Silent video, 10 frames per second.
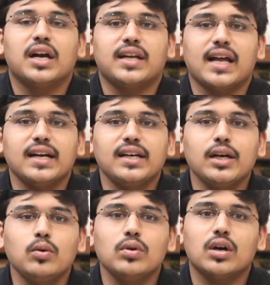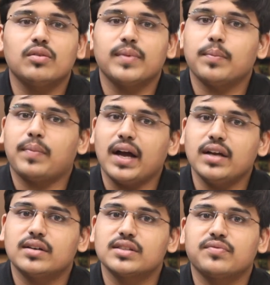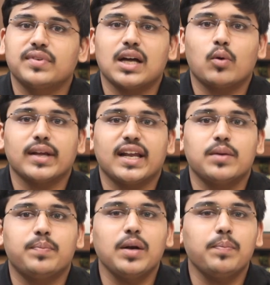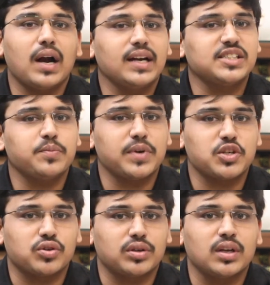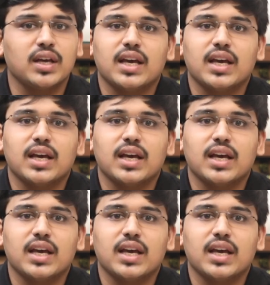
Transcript: directly to government buyers without any bid participation